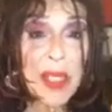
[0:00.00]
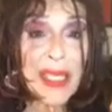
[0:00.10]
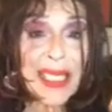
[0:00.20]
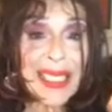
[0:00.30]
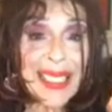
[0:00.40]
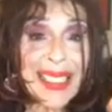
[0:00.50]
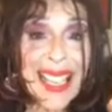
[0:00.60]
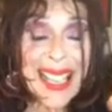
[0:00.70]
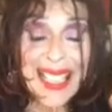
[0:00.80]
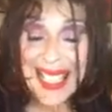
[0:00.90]
was a little
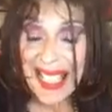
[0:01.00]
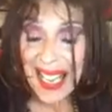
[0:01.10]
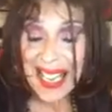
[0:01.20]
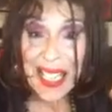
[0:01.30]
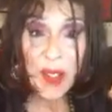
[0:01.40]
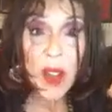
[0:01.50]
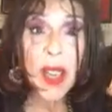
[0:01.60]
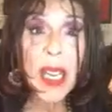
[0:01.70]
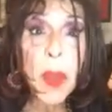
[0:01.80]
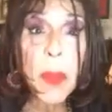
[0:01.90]
late tonight, if
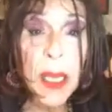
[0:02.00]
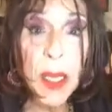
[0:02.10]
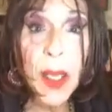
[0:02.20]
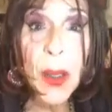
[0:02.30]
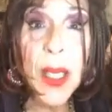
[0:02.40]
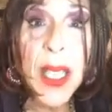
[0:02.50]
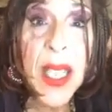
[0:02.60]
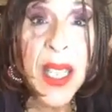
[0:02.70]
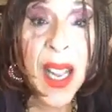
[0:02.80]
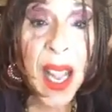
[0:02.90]
anybody
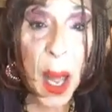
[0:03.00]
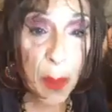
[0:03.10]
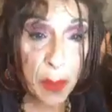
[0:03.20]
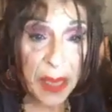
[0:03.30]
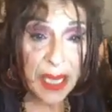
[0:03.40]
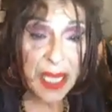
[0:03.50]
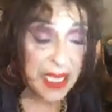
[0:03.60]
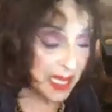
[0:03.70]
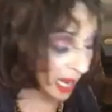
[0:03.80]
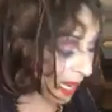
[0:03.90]
noticed,
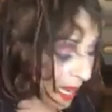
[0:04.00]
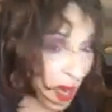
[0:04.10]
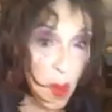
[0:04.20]
because I